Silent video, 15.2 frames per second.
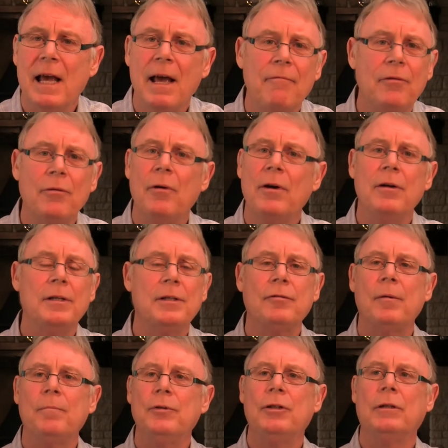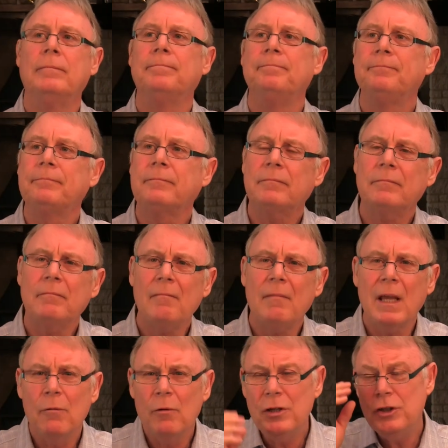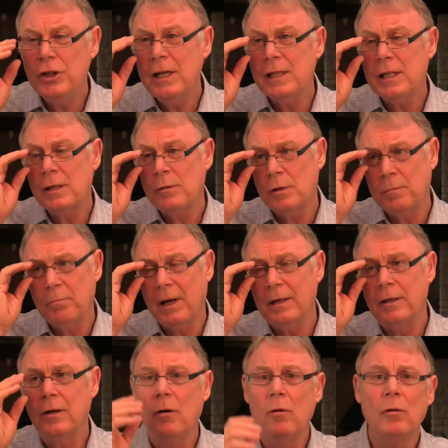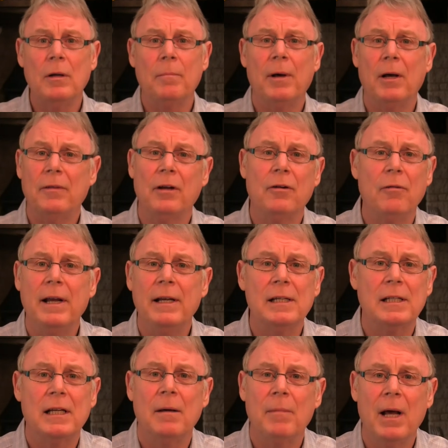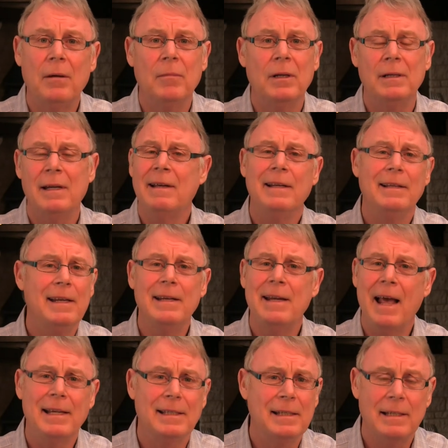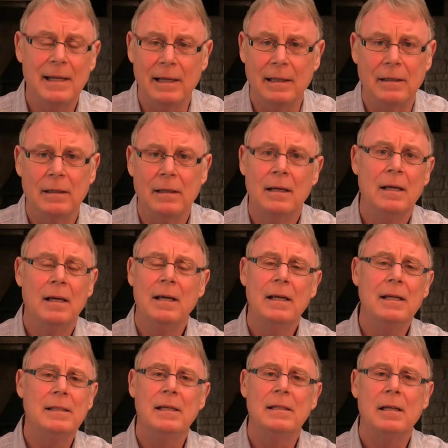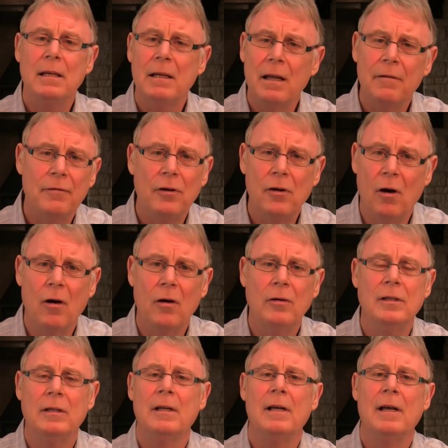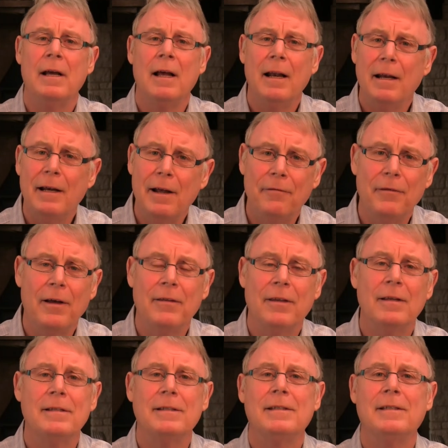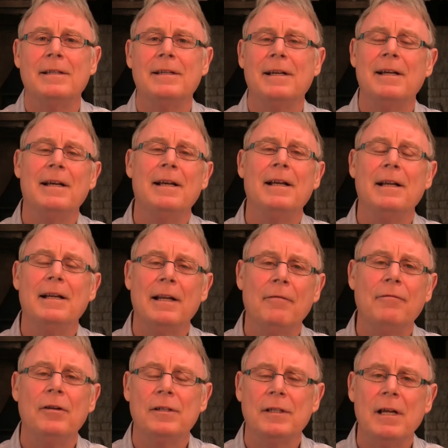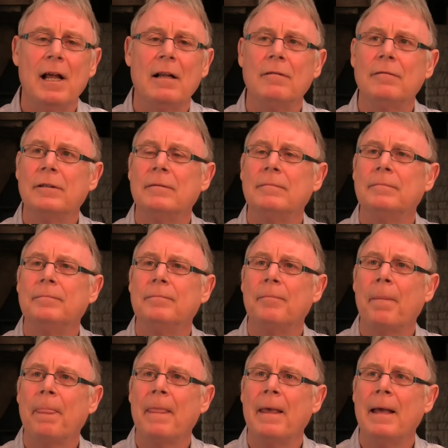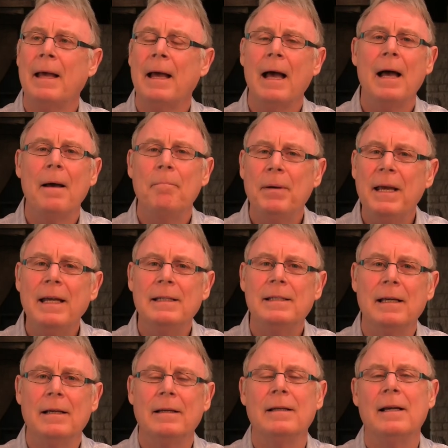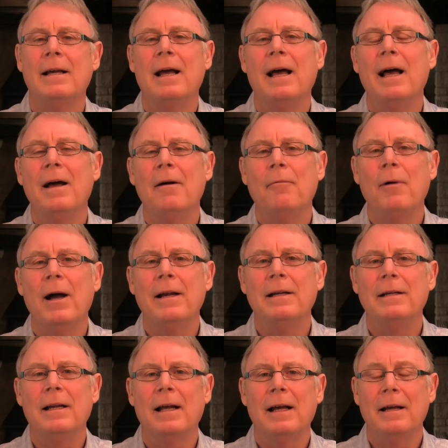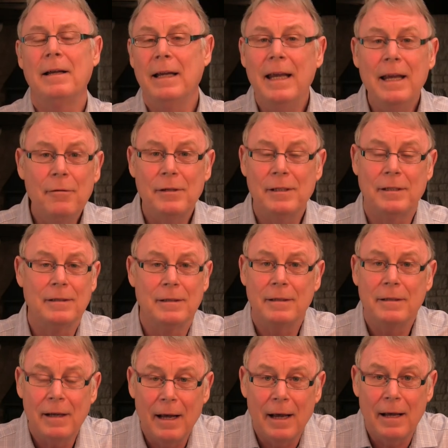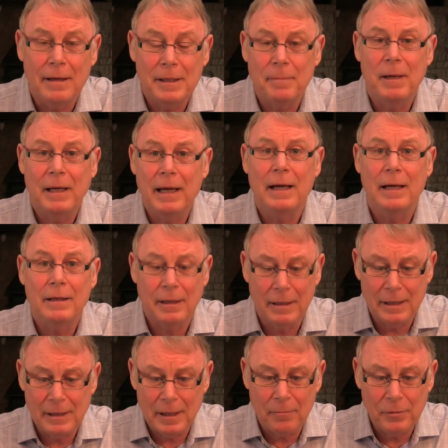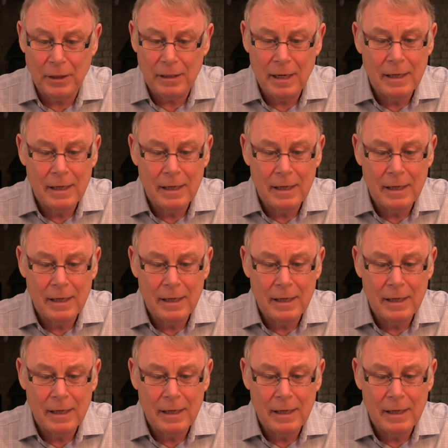everywhere in Scripture. When Jesus was buttonholed about the greatest commandment, he didn't hesitate. He says, love God, love others, love yourselves. Peter, when he was speaking into this subject,